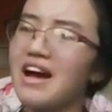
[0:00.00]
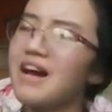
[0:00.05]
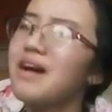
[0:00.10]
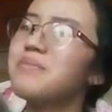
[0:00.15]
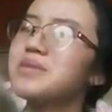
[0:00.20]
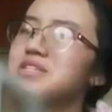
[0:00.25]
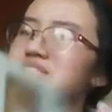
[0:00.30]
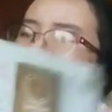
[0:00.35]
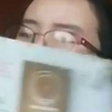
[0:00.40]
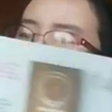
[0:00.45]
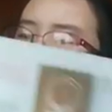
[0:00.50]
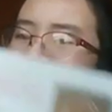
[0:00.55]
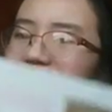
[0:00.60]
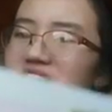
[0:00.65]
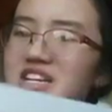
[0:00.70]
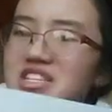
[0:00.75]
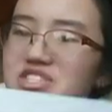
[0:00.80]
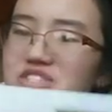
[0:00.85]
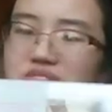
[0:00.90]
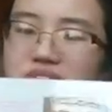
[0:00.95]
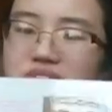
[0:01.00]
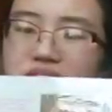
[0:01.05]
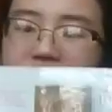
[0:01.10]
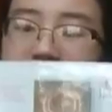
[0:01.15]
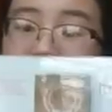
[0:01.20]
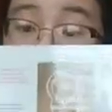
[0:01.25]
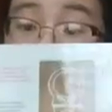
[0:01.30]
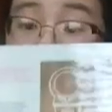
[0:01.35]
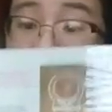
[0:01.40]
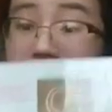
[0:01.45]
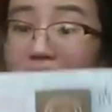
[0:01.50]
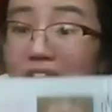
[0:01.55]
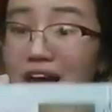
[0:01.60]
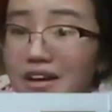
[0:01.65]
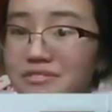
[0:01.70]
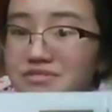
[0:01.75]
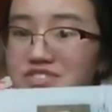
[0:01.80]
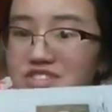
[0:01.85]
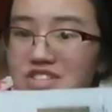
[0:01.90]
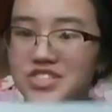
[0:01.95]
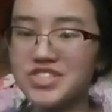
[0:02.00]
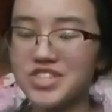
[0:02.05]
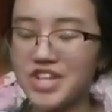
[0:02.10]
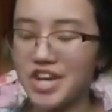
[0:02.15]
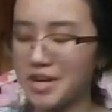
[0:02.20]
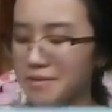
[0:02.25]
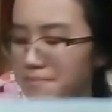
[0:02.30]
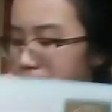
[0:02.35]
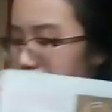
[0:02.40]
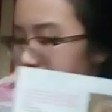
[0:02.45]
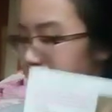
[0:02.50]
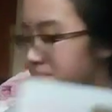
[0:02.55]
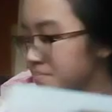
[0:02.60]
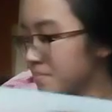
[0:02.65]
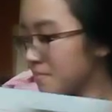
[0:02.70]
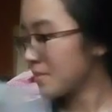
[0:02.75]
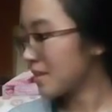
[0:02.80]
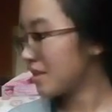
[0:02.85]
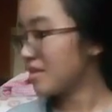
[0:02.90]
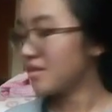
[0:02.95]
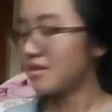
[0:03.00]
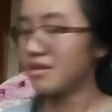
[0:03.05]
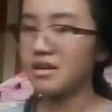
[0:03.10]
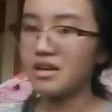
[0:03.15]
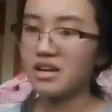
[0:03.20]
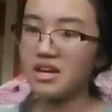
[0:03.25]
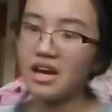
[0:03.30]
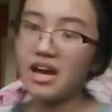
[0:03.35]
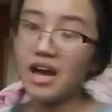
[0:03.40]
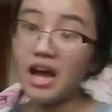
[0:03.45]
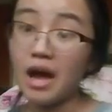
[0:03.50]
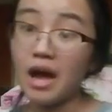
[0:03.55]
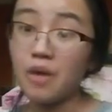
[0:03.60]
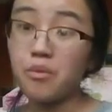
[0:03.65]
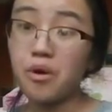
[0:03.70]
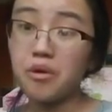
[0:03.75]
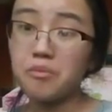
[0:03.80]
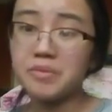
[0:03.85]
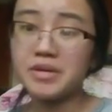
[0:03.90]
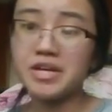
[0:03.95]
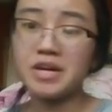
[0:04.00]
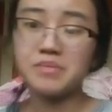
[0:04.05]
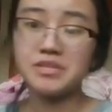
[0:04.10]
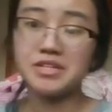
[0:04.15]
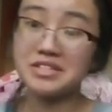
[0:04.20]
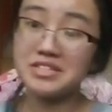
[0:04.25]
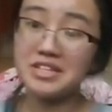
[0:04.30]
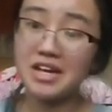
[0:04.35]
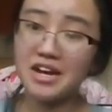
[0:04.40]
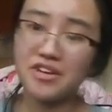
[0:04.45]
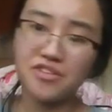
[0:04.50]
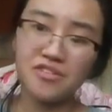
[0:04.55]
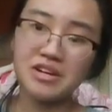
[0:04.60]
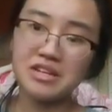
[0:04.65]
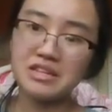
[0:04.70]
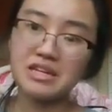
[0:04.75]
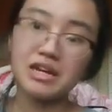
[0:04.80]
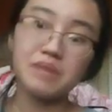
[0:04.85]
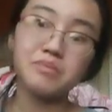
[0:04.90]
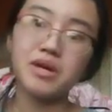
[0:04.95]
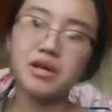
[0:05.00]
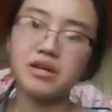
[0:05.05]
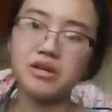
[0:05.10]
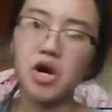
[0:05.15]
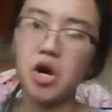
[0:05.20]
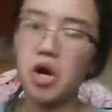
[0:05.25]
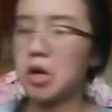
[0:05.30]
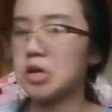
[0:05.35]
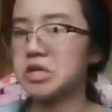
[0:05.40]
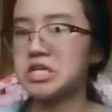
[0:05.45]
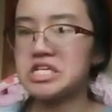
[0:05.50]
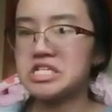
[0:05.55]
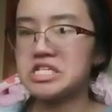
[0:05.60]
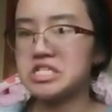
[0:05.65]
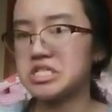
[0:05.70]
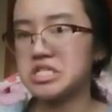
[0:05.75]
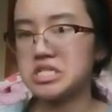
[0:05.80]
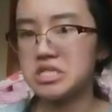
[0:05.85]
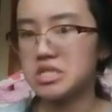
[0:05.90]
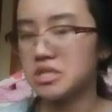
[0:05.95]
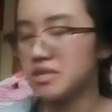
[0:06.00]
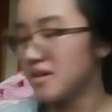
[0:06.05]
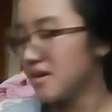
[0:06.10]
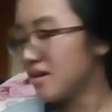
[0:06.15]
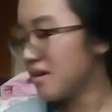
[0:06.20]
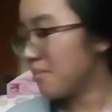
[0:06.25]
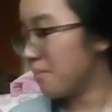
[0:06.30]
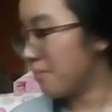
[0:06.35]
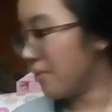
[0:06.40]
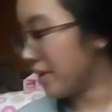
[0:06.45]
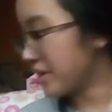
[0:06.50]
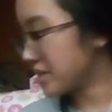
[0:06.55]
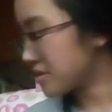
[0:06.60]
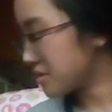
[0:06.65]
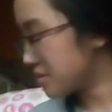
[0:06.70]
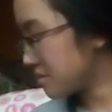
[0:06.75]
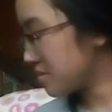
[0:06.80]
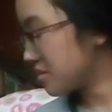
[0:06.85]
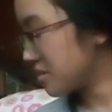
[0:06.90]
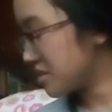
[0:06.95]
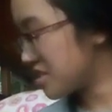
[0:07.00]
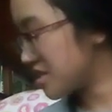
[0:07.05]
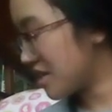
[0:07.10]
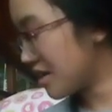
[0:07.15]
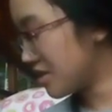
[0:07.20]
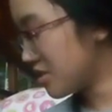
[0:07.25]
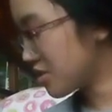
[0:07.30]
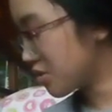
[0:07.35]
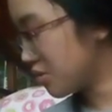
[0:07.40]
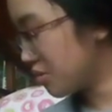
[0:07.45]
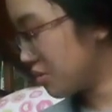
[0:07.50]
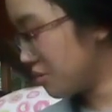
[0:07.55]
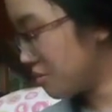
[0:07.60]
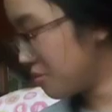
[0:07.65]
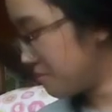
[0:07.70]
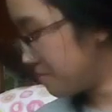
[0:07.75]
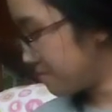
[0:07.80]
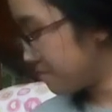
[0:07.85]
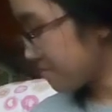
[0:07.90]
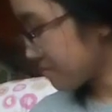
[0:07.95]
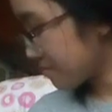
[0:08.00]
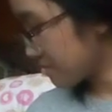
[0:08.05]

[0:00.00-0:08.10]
I must emphasize to you guys, I love design. I won't become a designer or anything. I'm not an artist, but design is cool.